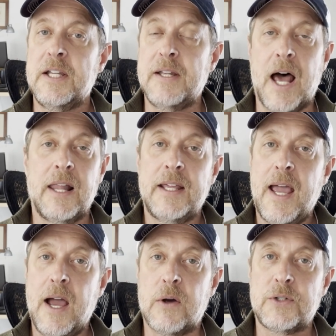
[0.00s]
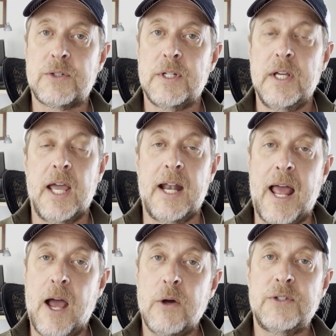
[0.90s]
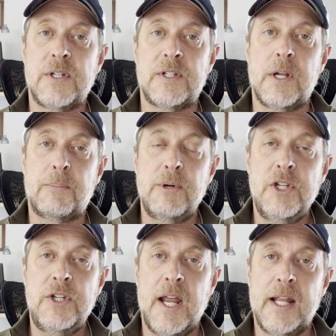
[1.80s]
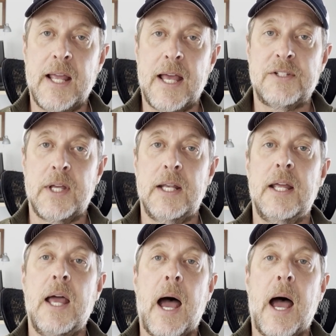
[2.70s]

Not like a house. And a house is an appreciating asset.